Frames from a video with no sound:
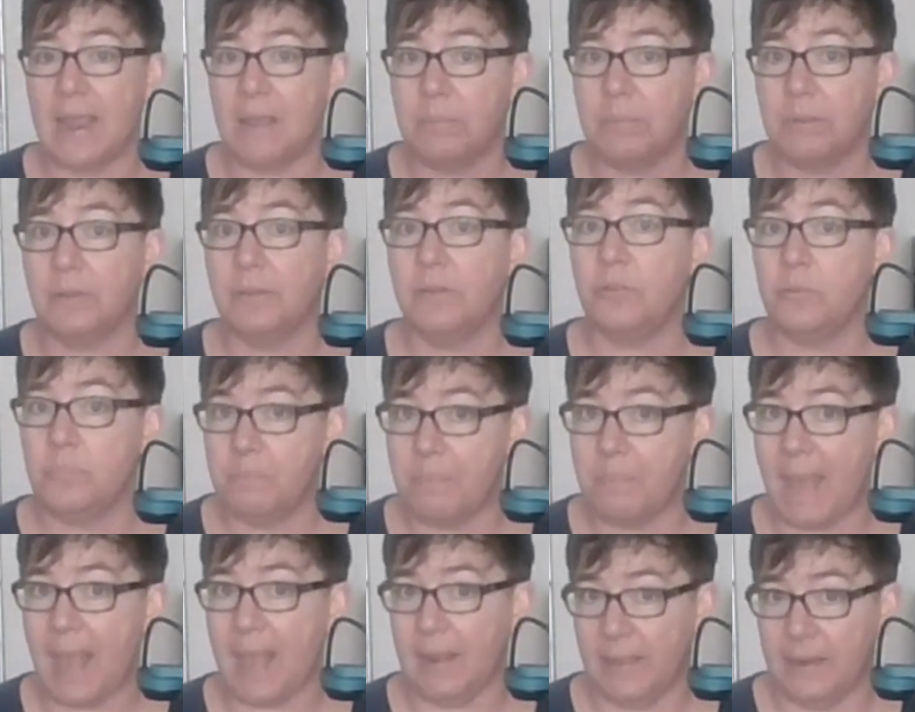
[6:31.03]
able to
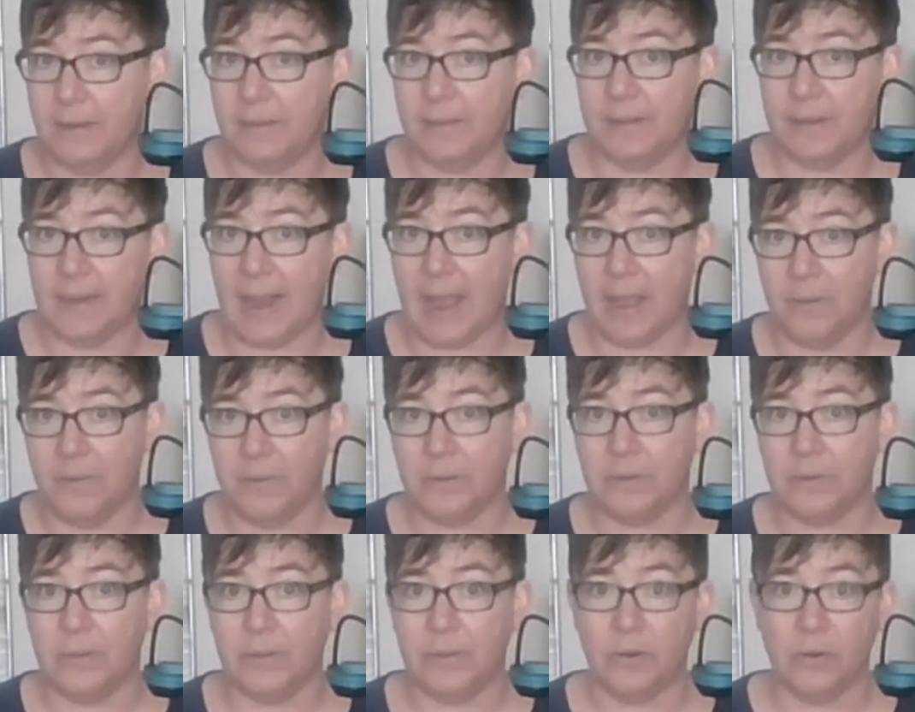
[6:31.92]
balance it
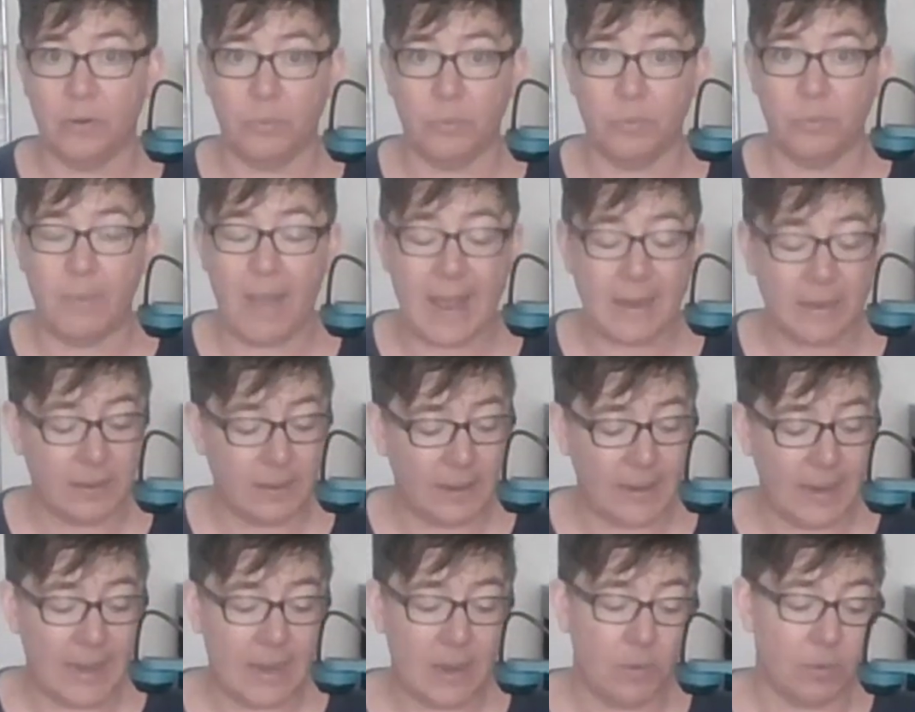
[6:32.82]
out
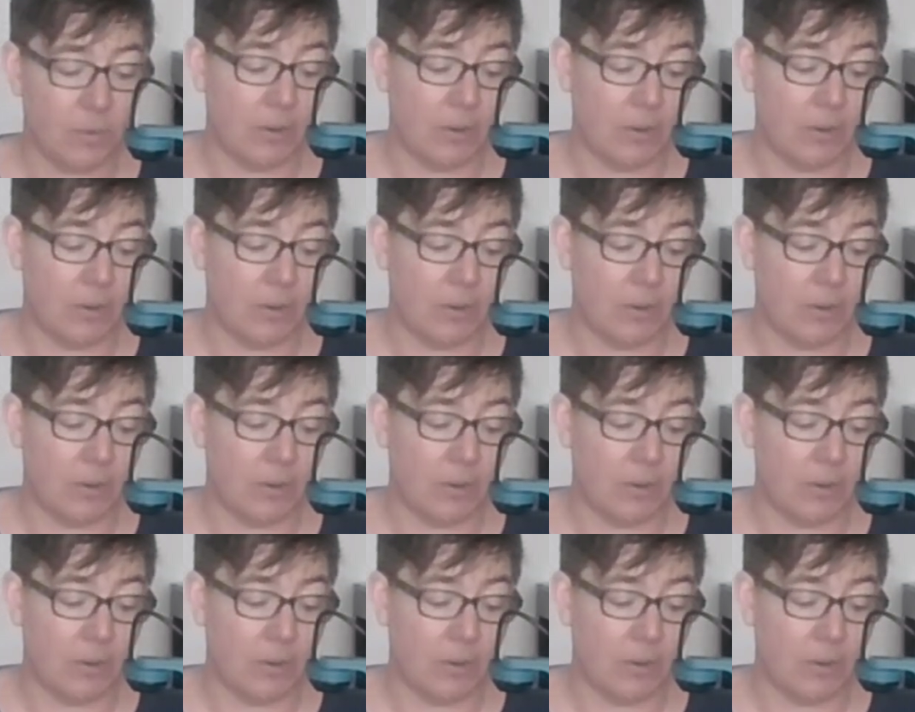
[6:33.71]
correctly,